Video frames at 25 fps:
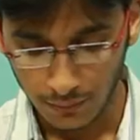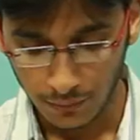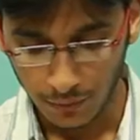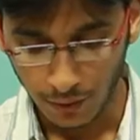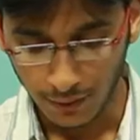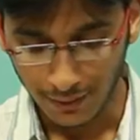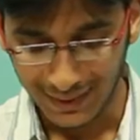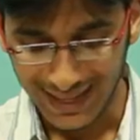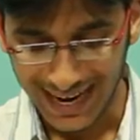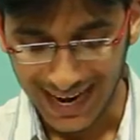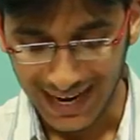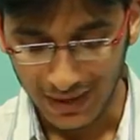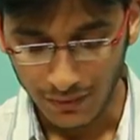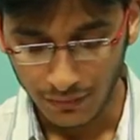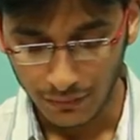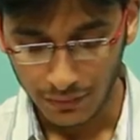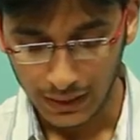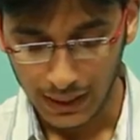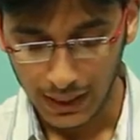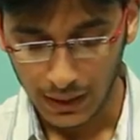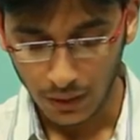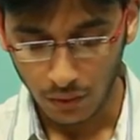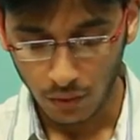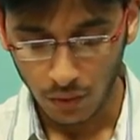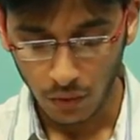for that we
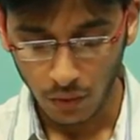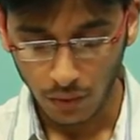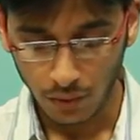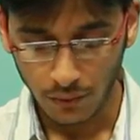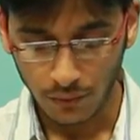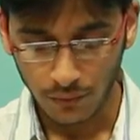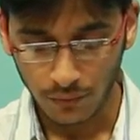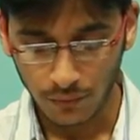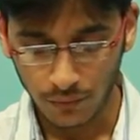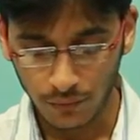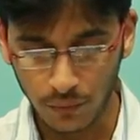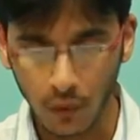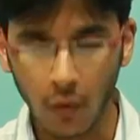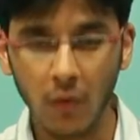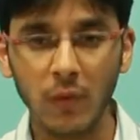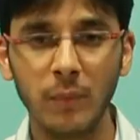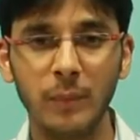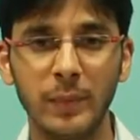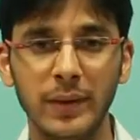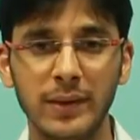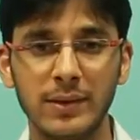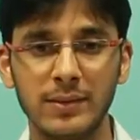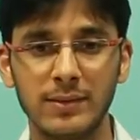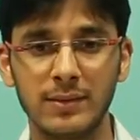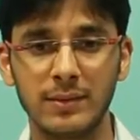have got 4
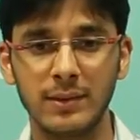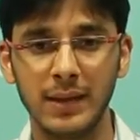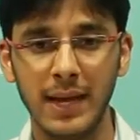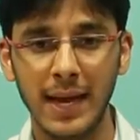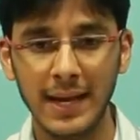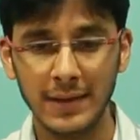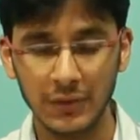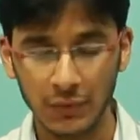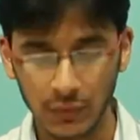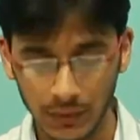pins as